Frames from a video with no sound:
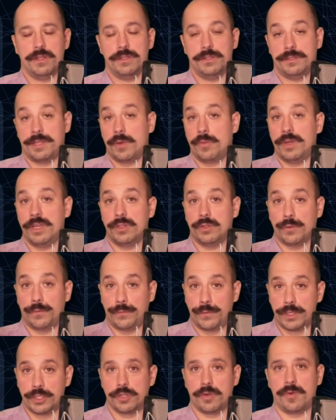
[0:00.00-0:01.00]
Then we need to
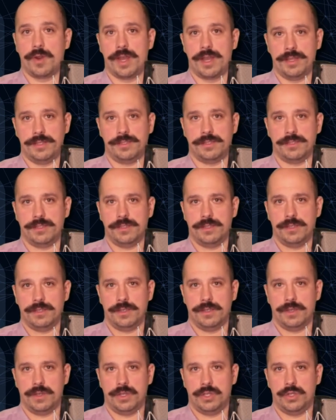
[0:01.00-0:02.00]
featureize
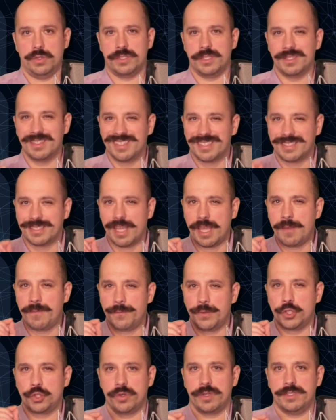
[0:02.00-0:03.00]
using the same
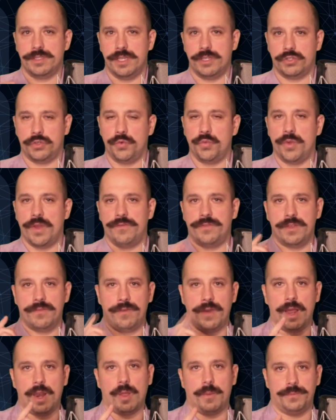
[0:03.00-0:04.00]
featureization we have
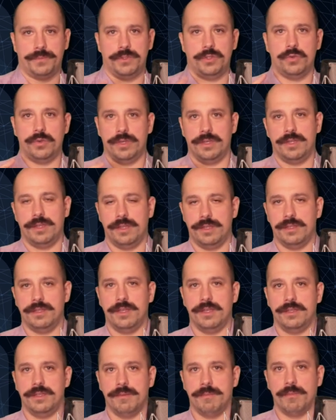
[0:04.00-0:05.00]
developed during
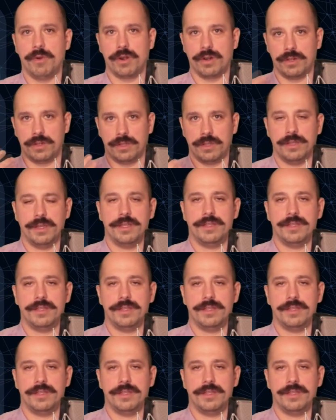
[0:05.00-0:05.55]
the model